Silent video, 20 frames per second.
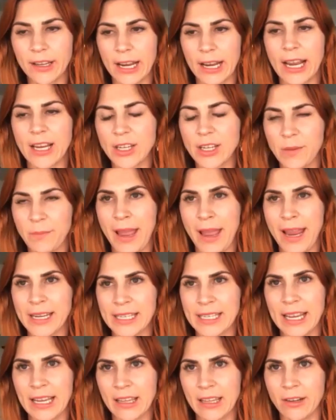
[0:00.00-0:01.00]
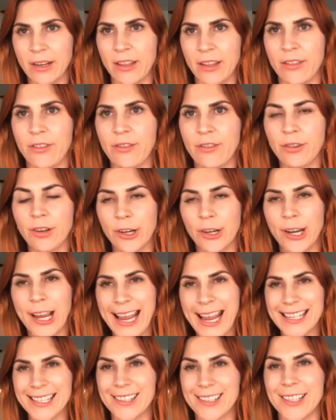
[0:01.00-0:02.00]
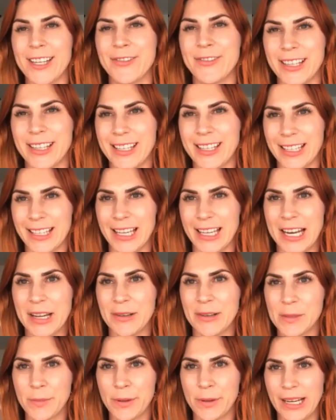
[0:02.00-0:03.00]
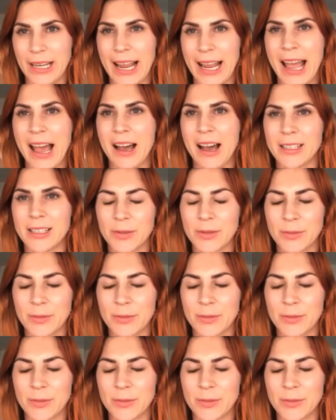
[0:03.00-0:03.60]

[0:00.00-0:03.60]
actually band together and throw hate on everything that I was putting out,